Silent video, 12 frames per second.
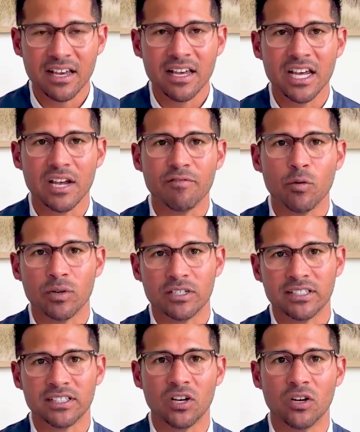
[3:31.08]
if you were to
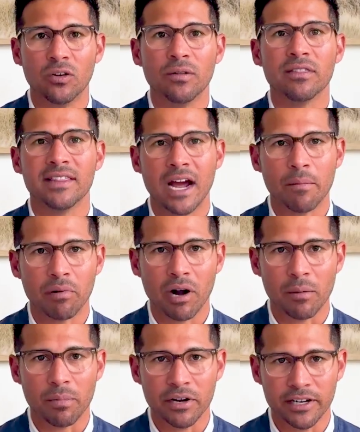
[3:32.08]
sell that
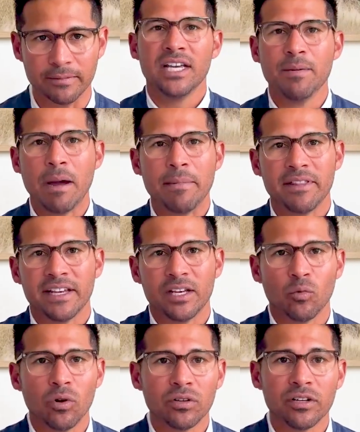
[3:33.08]
property. You might be thinking,
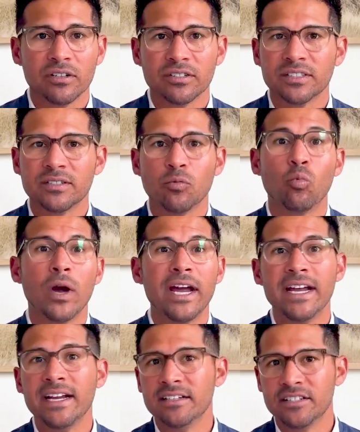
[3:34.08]
well, there's
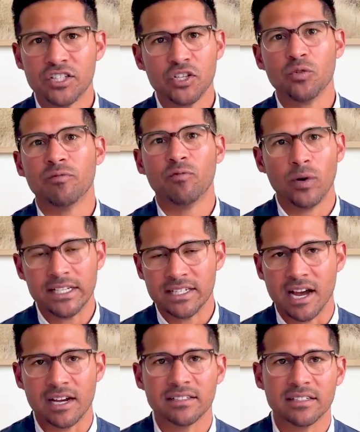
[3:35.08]
ways to avoid
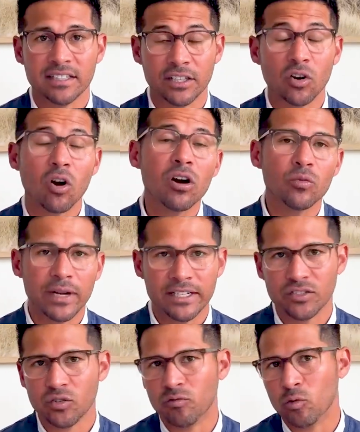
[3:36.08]
taxes, and there are
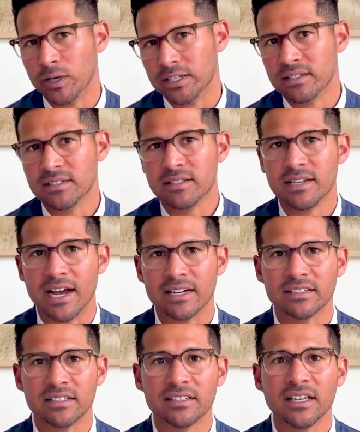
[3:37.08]
ways to avoid
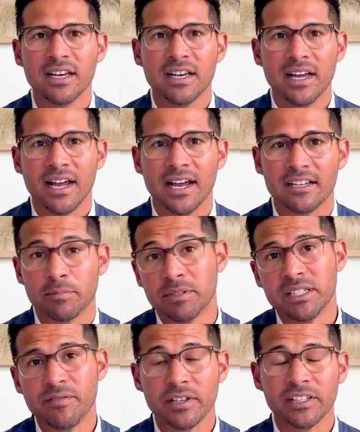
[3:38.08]
taxes,
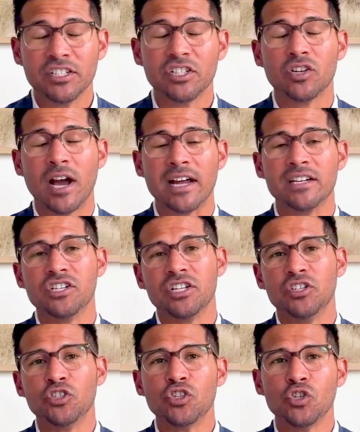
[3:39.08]
specifically
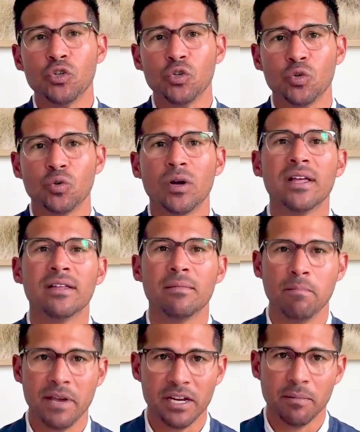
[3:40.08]
strategies to
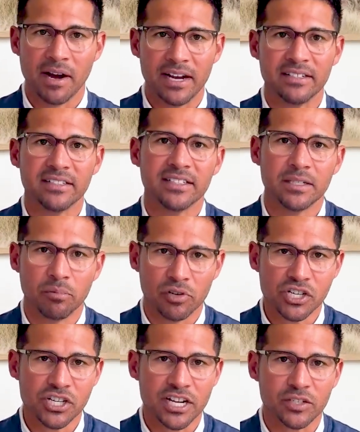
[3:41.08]
minimize
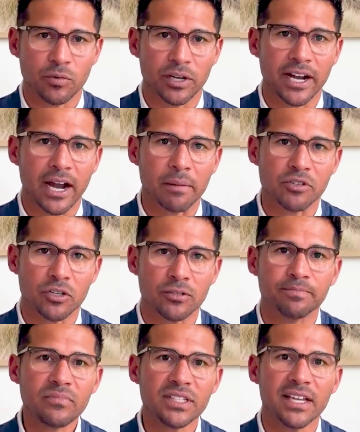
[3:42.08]
depreciation
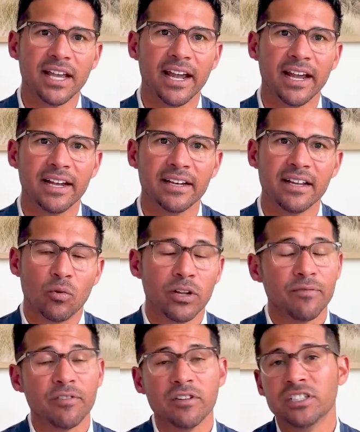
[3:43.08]
recapture. And one of
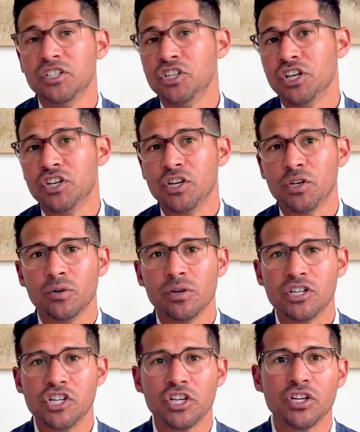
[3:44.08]
the first things you could do
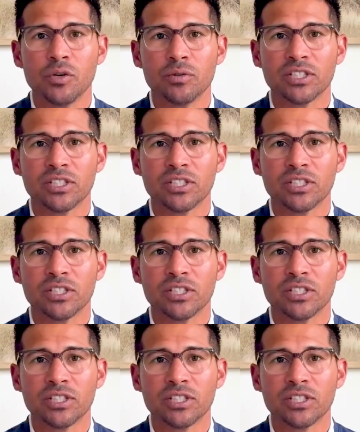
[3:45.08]
is you could do what's